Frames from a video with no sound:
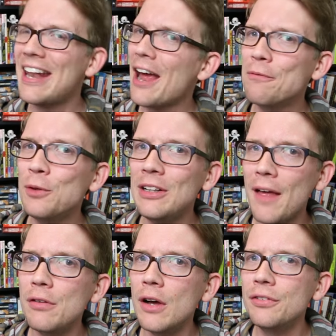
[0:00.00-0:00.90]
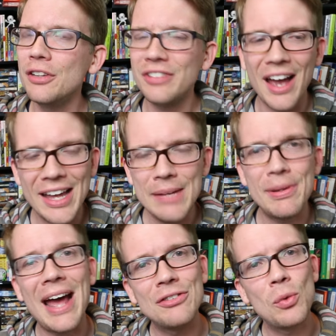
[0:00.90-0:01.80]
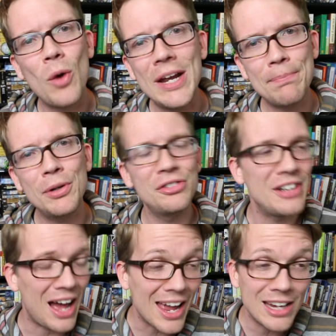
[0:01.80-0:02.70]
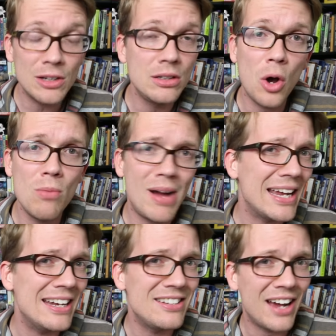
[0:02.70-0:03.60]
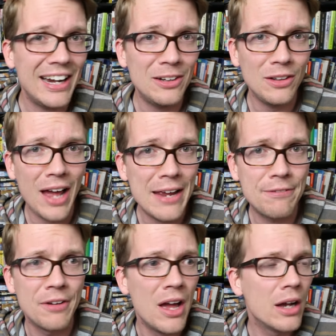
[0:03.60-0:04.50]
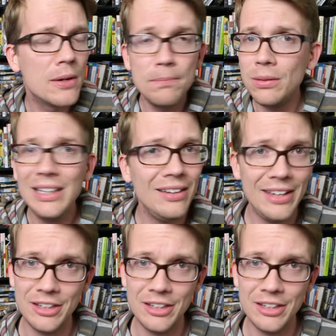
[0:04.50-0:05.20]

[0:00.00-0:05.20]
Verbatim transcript: at every level of society, but as a white person, I could go my entire life completely